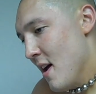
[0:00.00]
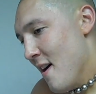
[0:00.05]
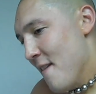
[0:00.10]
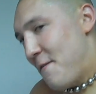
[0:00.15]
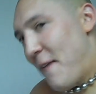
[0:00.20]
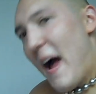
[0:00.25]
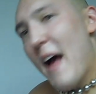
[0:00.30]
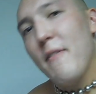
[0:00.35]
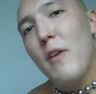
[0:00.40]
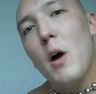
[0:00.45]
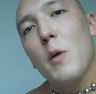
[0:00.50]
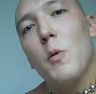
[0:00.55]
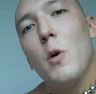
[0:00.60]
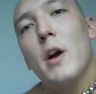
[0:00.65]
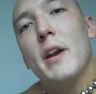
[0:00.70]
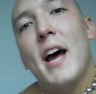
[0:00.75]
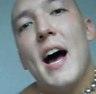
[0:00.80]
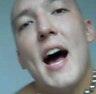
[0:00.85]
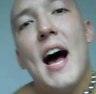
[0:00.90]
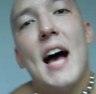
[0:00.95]
Five on
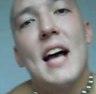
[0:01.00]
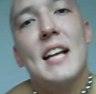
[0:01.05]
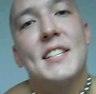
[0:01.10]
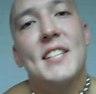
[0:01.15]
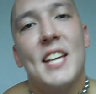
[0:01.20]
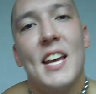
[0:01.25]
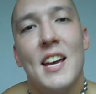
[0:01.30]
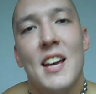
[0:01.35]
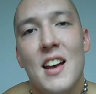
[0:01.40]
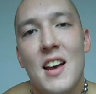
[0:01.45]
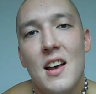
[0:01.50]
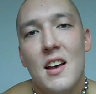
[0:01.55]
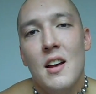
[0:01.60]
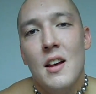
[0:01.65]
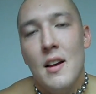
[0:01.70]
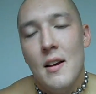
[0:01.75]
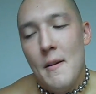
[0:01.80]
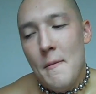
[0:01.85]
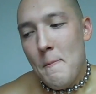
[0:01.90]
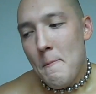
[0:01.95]
one odds.
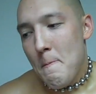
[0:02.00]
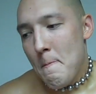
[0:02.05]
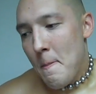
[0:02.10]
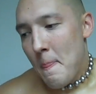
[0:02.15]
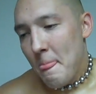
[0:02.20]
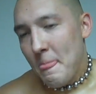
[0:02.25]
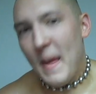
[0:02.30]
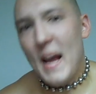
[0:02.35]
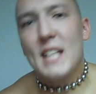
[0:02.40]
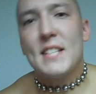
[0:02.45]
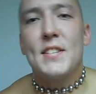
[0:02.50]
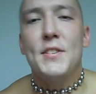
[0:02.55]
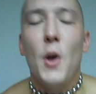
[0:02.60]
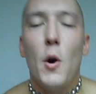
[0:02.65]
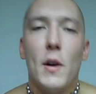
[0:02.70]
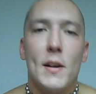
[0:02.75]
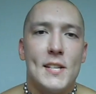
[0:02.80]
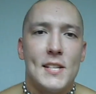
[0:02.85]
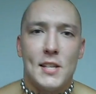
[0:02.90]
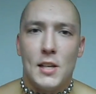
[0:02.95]
That's
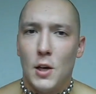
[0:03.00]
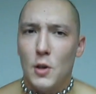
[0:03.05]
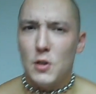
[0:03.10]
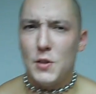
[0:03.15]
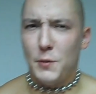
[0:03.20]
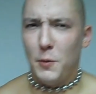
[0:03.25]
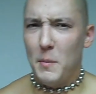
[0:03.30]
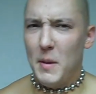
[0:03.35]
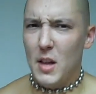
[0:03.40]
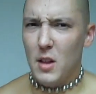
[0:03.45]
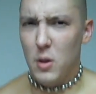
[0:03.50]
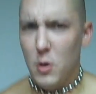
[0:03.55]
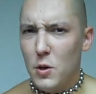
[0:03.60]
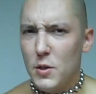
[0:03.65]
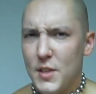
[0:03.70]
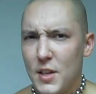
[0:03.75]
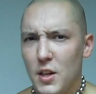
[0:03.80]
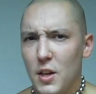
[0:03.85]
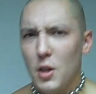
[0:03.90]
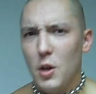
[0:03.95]
no excuse for me
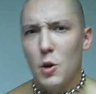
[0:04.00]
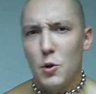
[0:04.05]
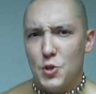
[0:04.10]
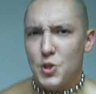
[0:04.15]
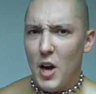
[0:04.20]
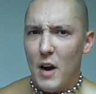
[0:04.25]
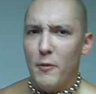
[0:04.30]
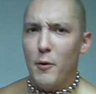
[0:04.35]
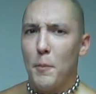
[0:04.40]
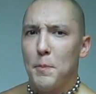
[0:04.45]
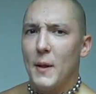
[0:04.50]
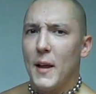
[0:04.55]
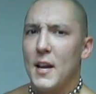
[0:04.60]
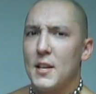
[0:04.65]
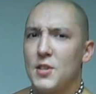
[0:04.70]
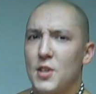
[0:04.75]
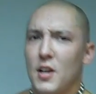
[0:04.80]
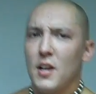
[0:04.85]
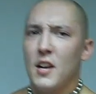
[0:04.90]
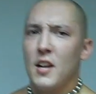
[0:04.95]
losing to you, Trevor
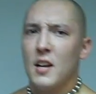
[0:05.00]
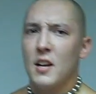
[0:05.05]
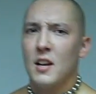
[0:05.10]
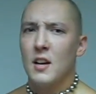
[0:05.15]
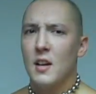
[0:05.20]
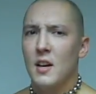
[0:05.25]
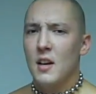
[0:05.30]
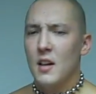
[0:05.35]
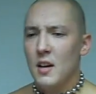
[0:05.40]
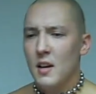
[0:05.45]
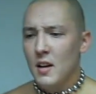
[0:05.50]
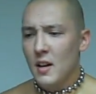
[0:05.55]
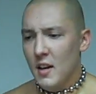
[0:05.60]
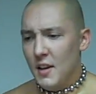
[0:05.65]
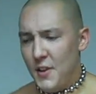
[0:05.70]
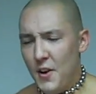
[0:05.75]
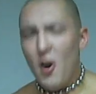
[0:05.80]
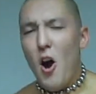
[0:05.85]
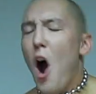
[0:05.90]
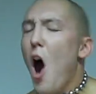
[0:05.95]
Blanchard.
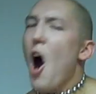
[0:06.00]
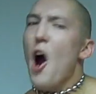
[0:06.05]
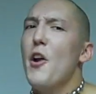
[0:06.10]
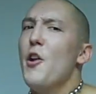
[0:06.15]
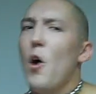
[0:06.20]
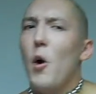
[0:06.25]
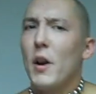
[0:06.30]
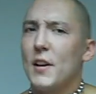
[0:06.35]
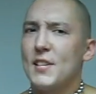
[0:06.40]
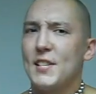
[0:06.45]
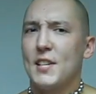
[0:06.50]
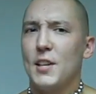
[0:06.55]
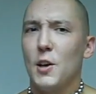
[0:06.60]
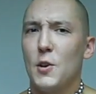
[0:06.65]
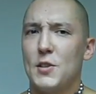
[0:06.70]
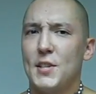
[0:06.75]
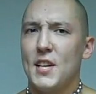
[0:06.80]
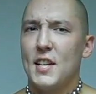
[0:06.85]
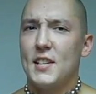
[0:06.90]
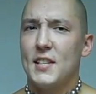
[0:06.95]
There are no
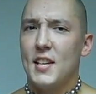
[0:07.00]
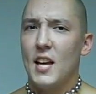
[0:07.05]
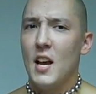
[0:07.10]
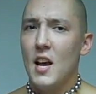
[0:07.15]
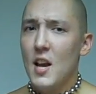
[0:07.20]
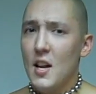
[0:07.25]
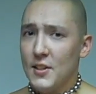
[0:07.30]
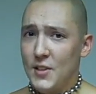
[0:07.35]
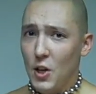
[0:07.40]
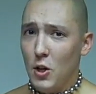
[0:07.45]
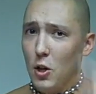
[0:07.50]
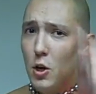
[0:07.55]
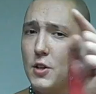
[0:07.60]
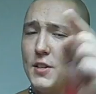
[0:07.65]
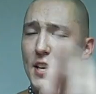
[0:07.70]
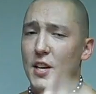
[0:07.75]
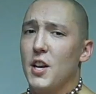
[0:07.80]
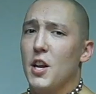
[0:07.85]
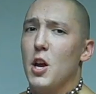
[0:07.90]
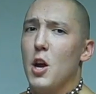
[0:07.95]
excuses to
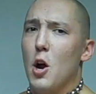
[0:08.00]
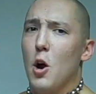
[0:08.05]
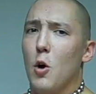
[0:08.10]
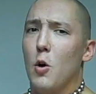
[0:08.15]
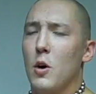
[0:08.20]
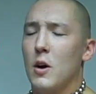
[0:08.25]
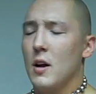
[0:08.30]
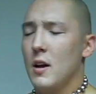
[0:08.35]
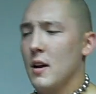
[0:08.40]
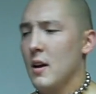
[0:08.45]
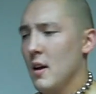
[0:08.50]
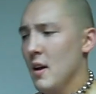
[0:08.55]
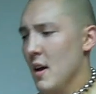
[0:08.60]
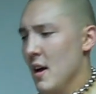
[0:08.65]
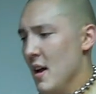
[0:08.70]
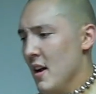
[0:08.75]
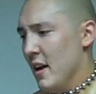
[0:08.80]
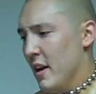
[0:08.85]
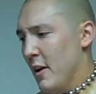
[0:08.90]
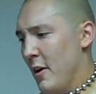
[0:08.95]
losing to you.
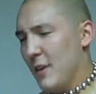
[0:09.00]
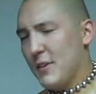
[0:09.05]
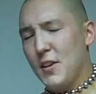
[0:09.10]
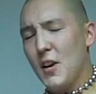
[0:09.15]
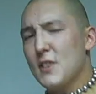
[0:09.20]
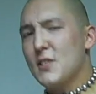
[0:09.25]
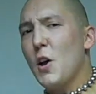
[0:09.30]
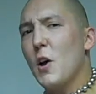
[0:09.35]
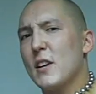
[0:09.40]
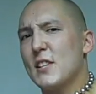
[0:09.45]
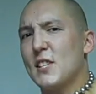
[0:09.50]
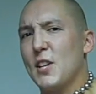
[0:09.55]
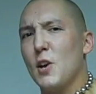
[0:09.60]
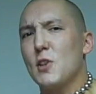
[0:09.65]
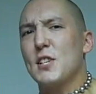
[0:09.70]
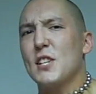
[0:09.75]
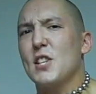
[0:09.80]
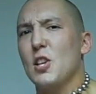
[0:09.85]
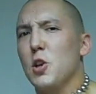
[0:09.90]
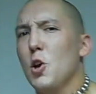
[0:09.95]
You know what? There's no
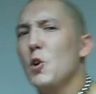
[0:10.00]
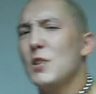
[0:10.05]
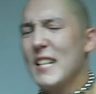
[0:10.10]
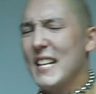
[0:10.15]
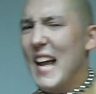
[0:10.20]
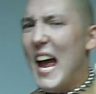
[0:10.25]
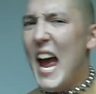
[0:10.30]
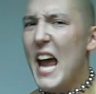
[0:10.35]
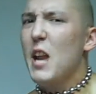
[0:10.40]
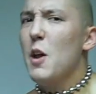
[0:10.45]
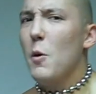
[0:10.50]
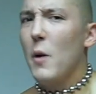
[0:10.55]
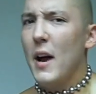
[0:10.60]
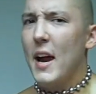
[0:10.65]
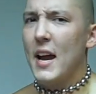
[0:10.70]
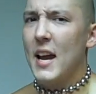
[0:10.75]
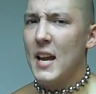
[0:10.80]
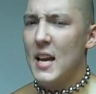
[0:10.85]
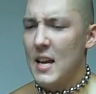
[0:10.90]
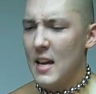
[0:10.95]
excuses to losing
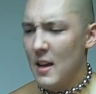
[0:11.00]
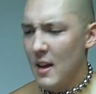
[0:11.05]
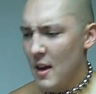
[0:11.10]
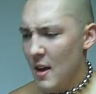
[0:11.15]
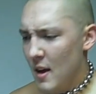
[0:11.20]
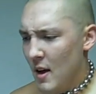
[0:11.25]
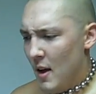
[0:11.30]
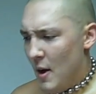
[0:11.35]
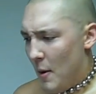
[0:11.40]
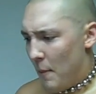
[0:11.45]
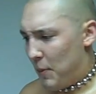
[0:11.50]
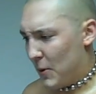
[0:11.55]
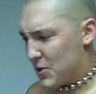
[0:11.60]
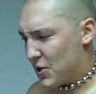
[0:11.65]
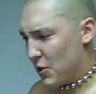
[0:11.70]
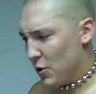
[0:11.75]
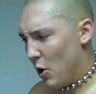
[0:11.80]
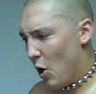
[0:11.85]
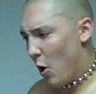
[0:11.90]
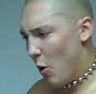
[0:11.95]
anyway.
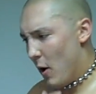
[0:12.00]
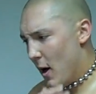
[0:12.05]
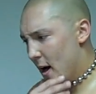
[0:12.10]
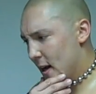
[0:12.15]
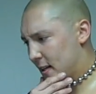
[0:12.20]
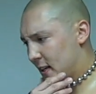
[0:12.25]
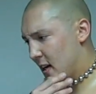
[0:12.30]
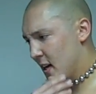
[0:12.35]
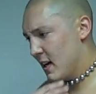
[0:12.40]
But you know what?